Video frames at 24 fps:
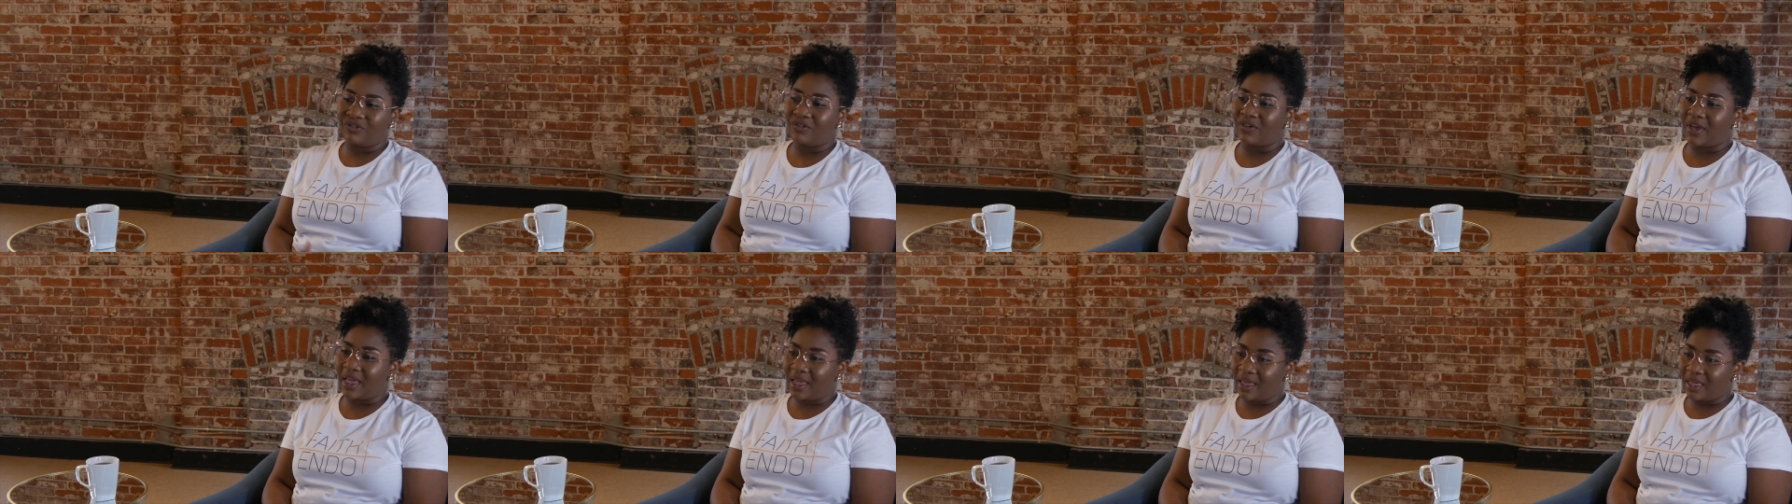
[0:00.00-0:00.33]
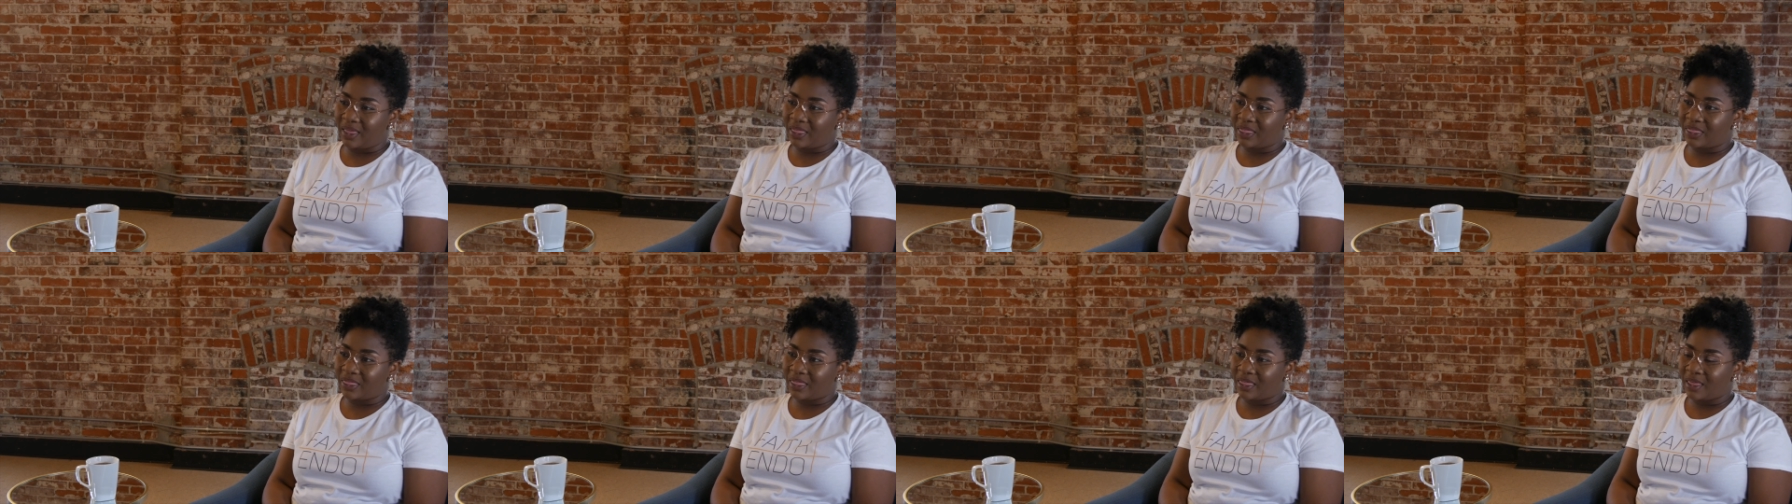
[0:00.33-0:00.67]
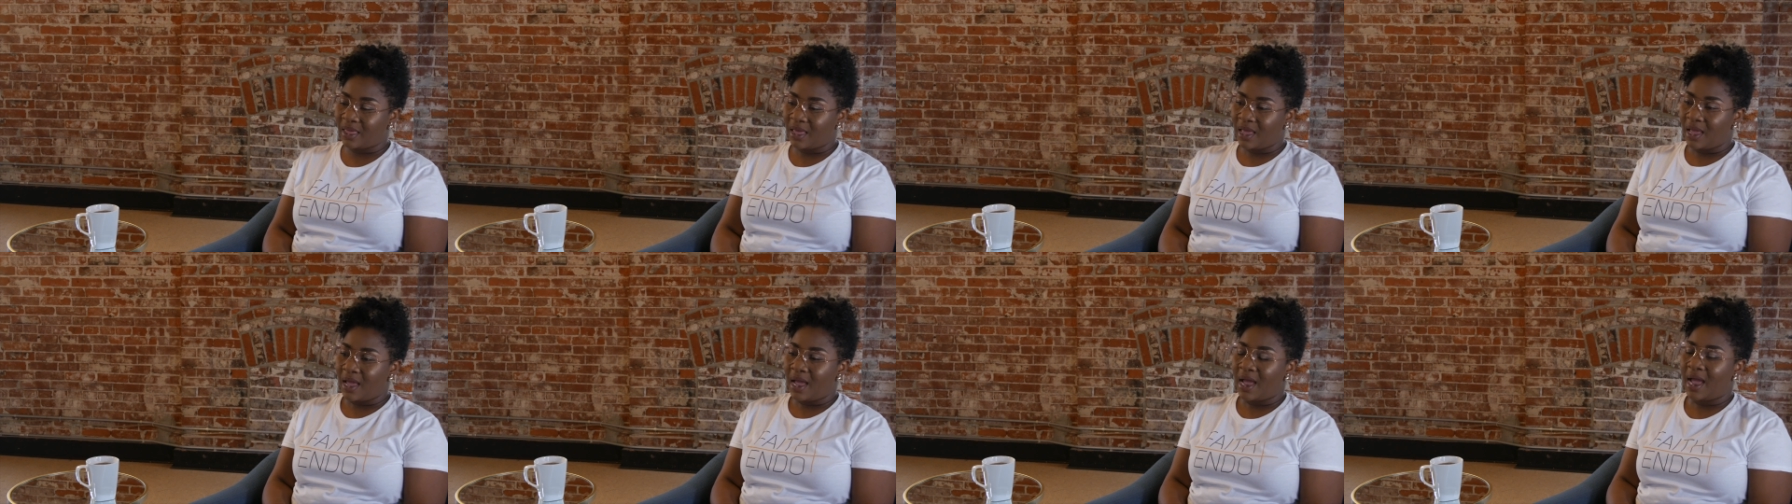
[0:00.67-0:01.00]
faith
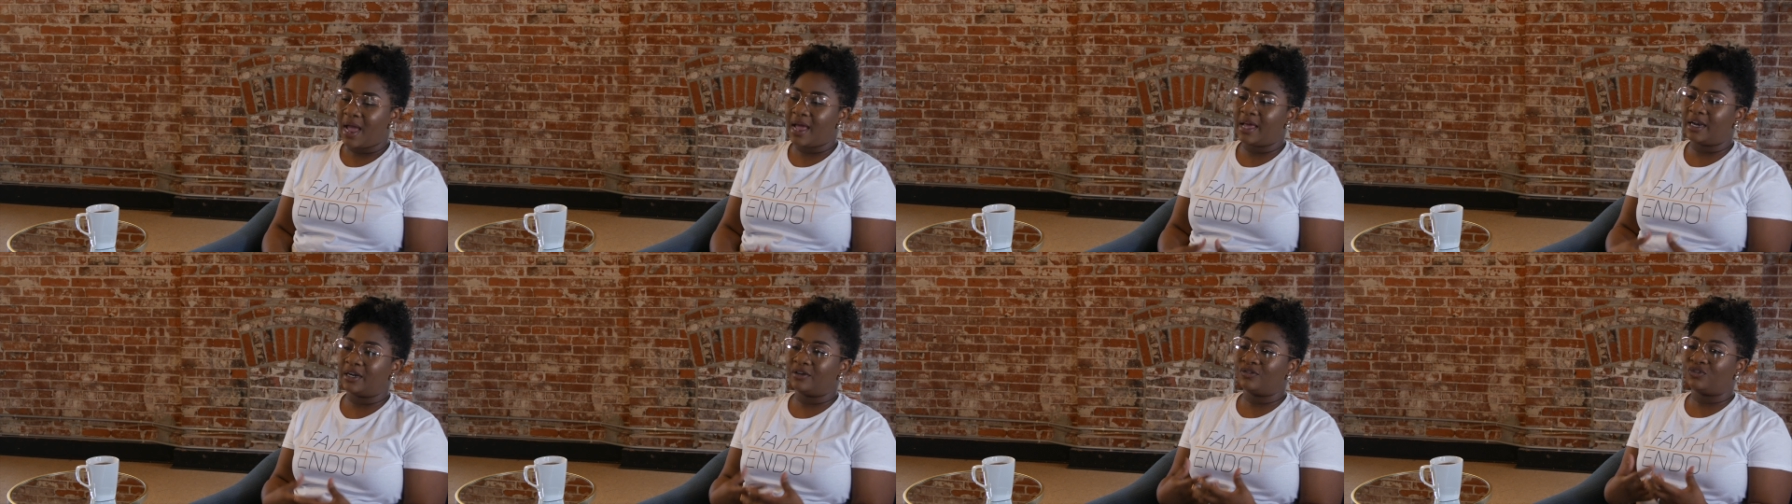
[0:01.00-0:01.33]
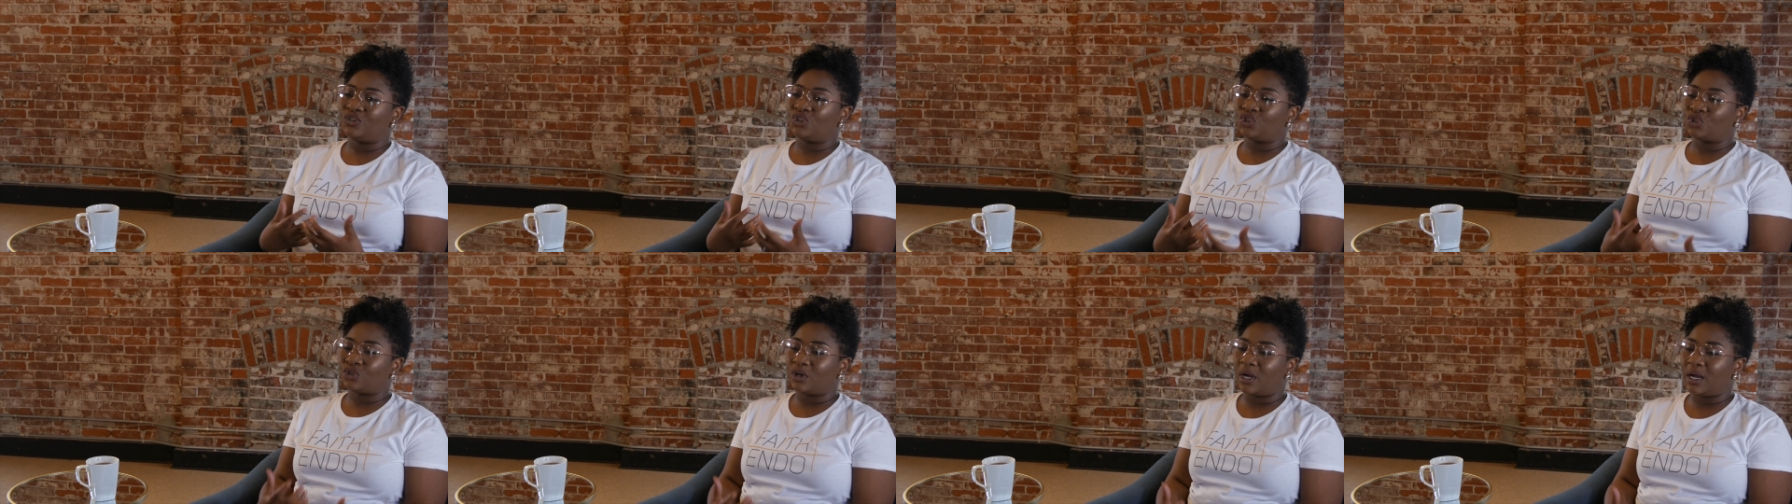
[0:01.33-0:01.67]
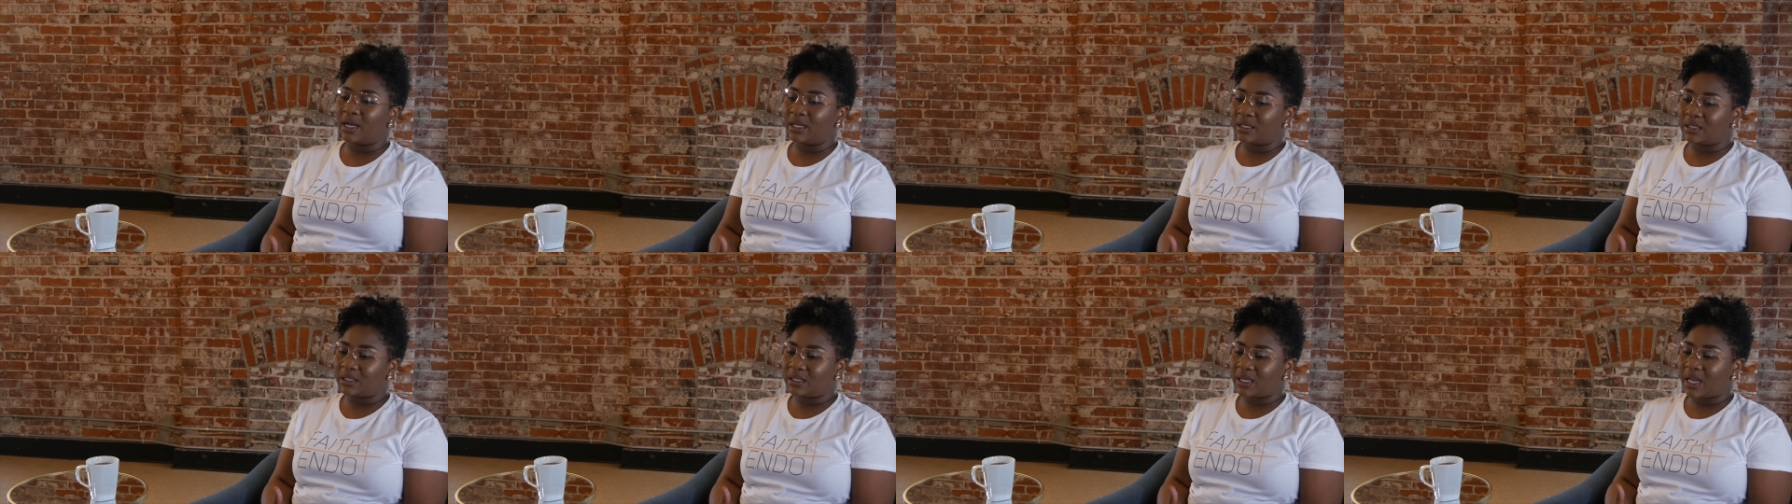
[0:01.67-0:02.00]
and of
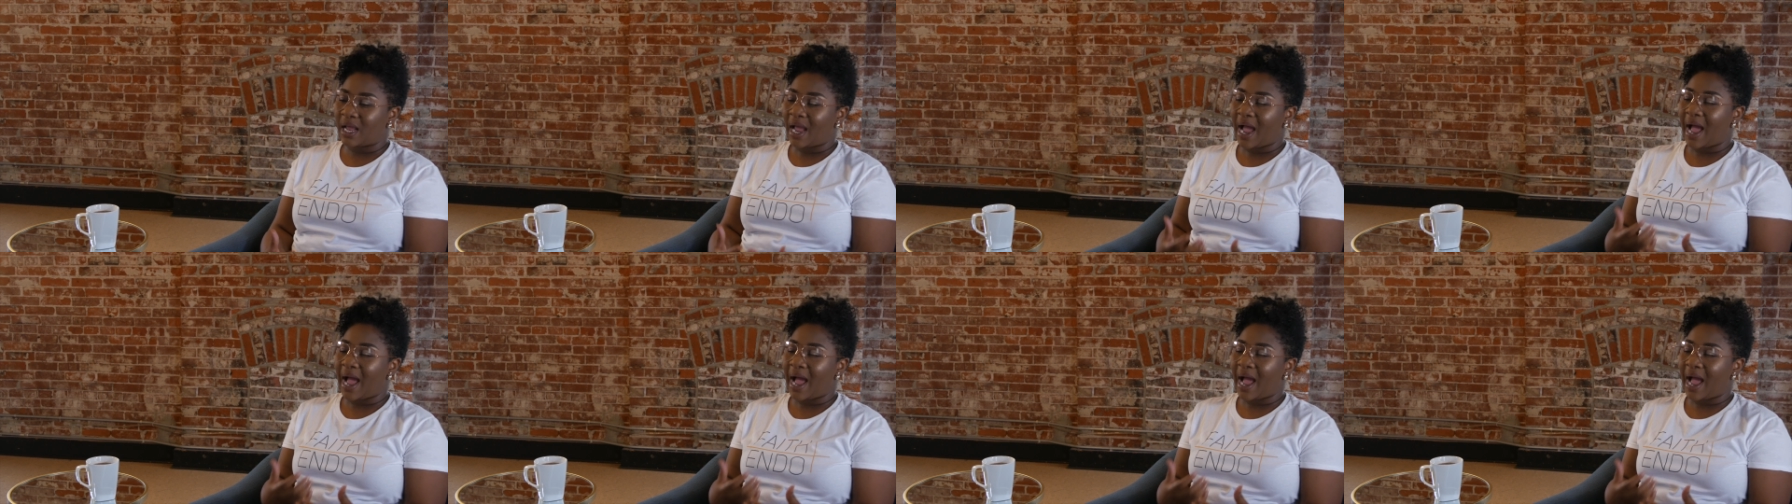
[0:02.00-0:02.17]
trust.